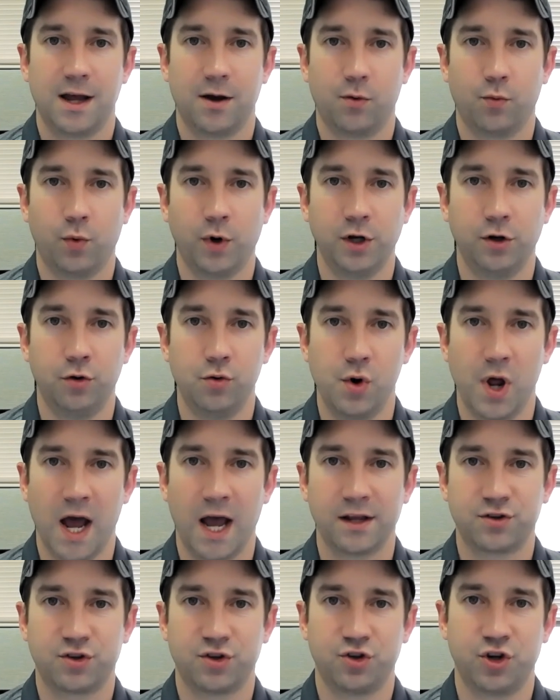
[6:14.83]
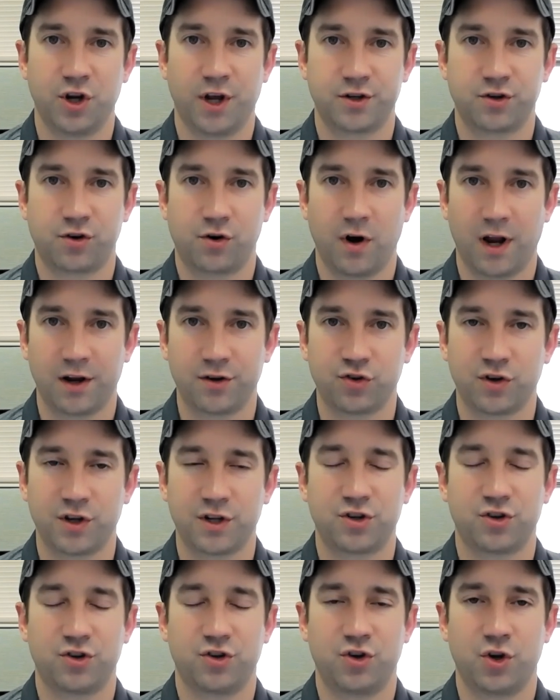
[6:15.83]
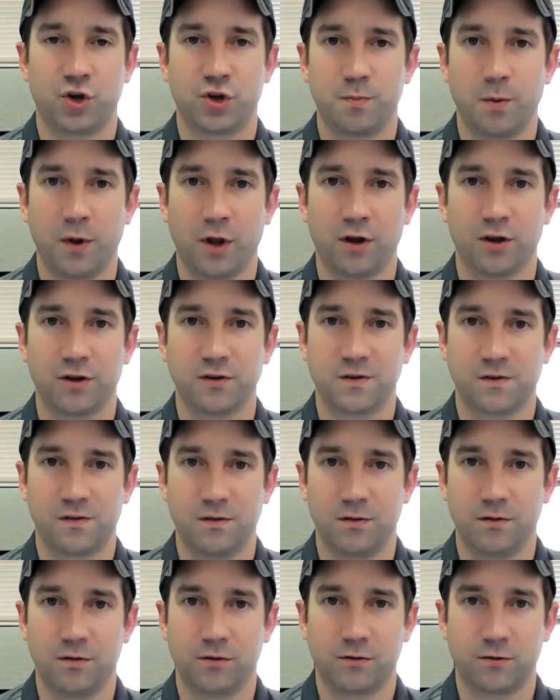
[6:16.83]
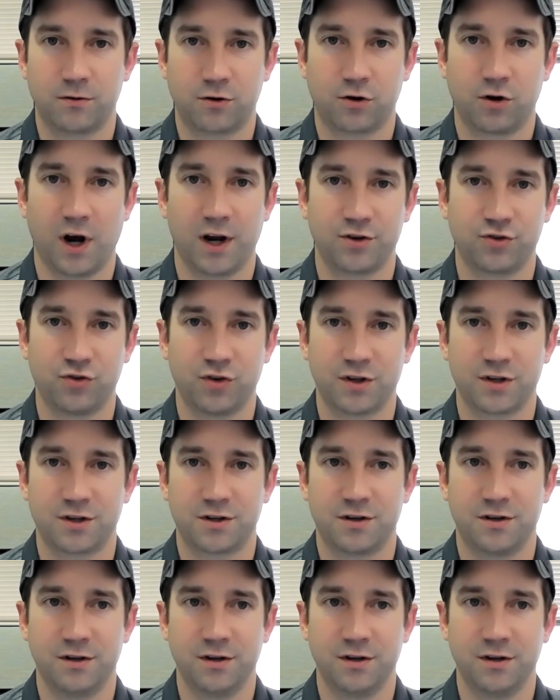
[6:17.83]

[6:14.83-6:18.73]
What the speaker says: We do not suggest Craigslist just because Craigslist